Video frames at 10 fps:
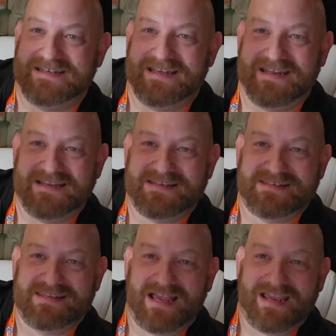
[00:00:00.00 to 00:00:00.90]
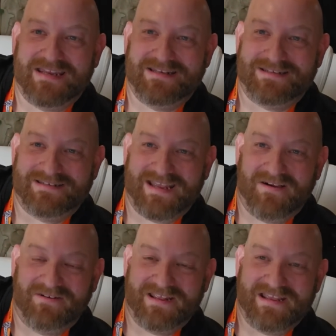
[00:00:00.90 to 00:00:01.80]
it is signed
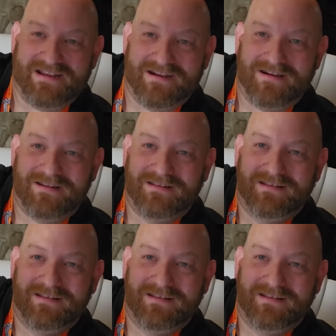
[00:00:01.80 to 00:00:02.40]
down here